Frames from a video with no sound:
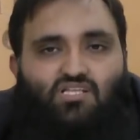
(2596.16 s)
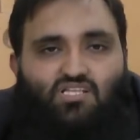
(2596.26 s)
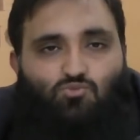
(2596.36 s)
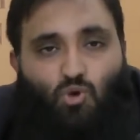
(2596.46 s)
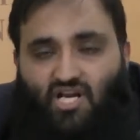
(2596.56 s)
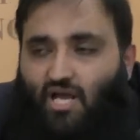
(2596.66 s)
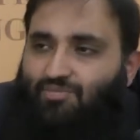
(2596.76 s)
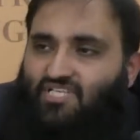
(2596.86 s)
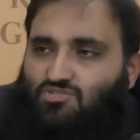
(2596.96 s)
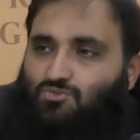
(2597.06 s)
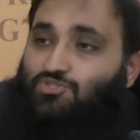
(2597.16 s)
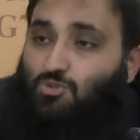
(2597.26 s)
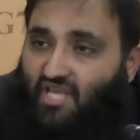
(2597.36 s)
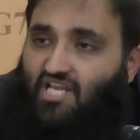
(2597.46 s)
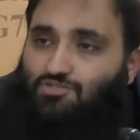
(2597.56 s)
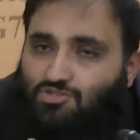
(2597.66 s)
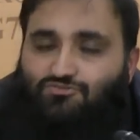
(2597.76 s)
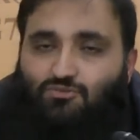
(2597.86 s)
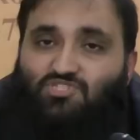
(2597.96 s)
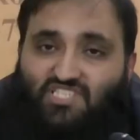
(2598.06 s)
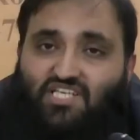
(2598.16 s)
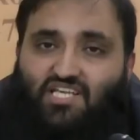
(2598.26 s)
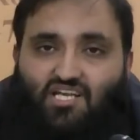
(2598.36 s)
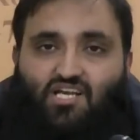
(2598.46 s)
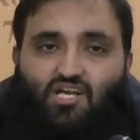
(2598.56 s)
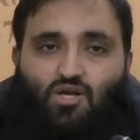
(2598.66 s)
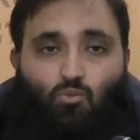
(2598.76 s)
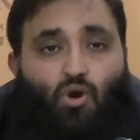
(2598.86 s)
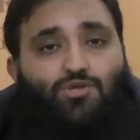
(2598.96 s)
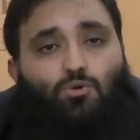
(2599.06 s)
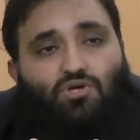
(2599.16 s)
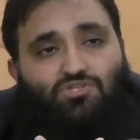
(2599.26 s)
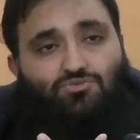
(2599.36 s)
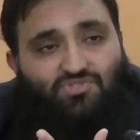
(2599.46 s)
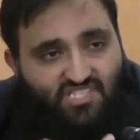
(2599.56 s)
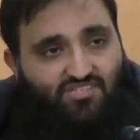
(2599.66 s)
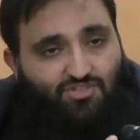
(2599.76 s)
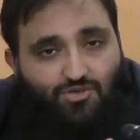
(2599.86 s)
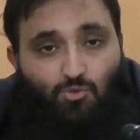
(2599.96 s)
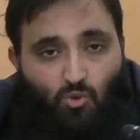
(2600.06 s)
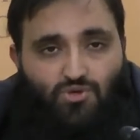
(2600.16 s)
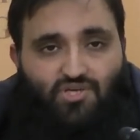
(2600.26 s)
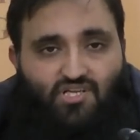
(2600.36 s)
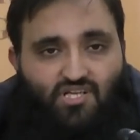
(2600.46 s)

There's one happiness which you'll get just from seeing what you're going to receive the reward.